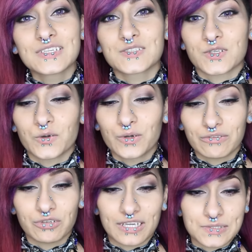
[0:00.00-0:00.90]
so
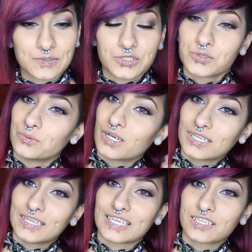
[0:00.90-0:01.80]
if you guys want to
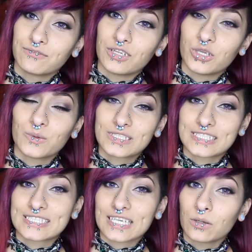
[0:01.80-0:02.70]
like the video, it
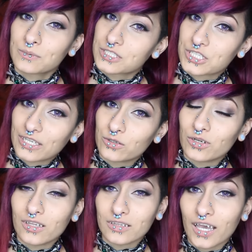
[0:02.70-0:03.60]
does help the channel
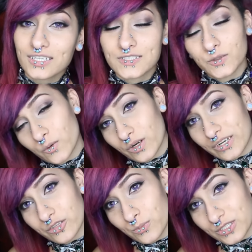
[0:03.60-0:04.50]
a lot, or
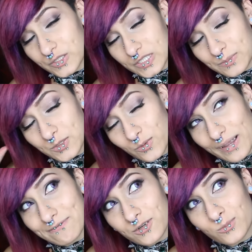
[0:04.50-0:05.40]
you want to subscribe
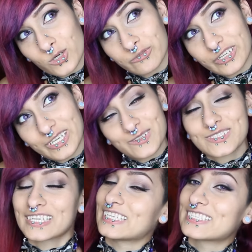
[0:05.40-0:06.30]
for more videos,
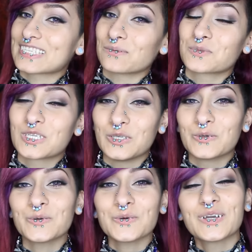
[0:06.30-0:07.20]
that is up to
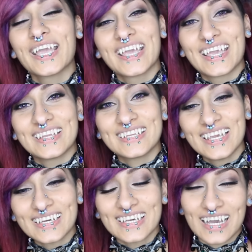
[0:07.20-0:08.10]
you. And
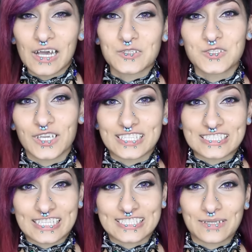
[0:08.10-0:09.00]
yeah, I'll see you guys
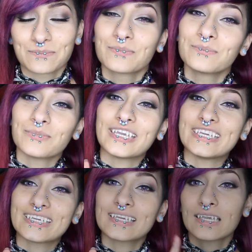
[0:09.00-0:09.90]
next time. Bye!